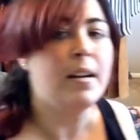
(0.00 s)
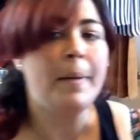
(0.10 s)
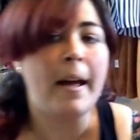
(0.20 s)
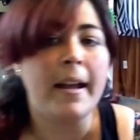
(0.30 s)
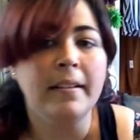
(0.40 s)

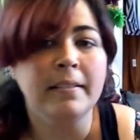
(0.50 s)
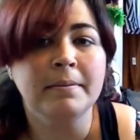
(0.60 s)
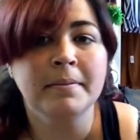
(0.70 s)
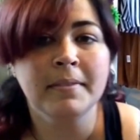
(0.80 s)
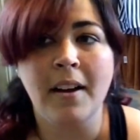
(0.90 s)
goodbye.
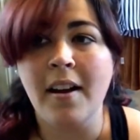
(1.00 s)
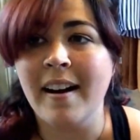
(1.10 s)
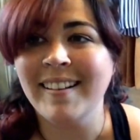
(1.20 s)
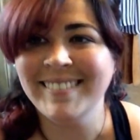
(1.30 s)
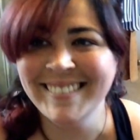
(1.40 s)

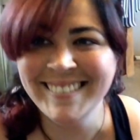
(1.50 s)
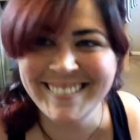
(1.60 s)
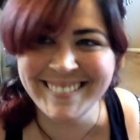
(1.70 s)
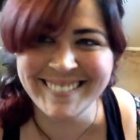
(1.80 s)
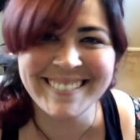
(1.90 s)
Alright.
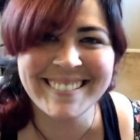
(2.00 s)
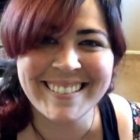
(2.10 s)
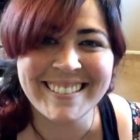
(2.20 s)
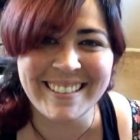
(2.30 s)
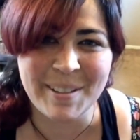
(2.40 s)

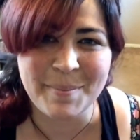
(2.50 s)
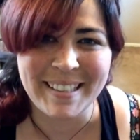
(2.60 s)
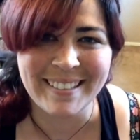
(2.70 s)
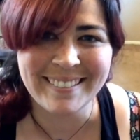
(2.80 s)
See you in a minute.